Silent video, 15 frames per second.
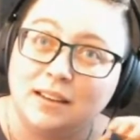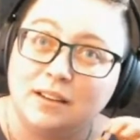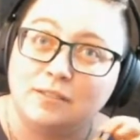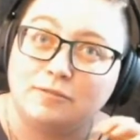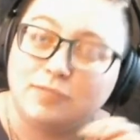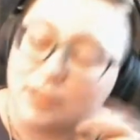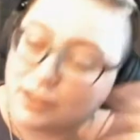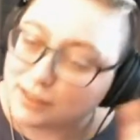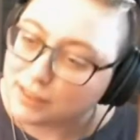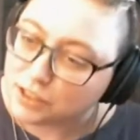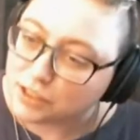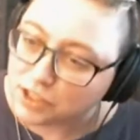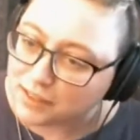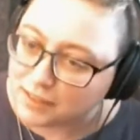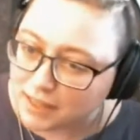
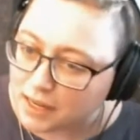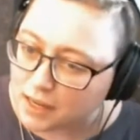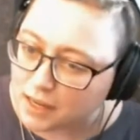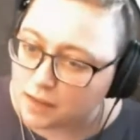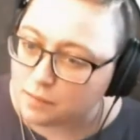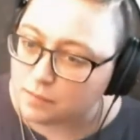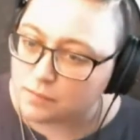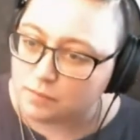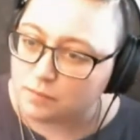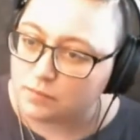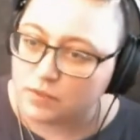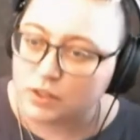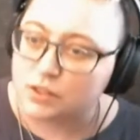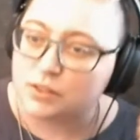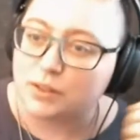flourishing time for
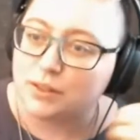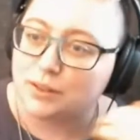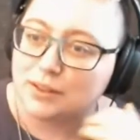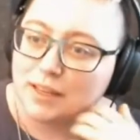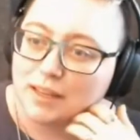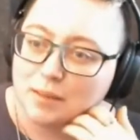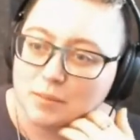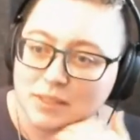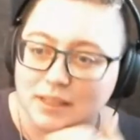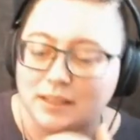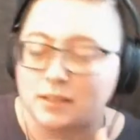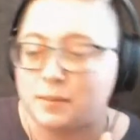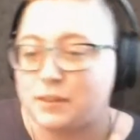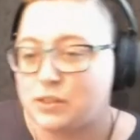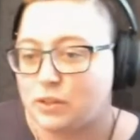solo games, like
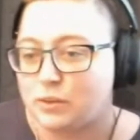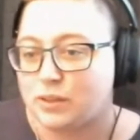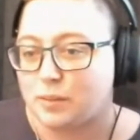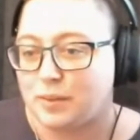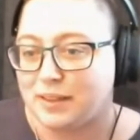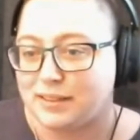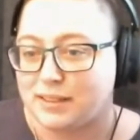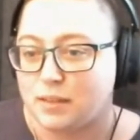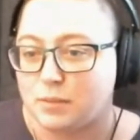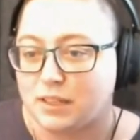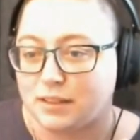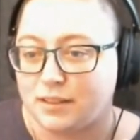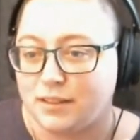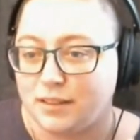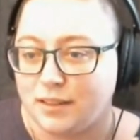especially with the pandemic.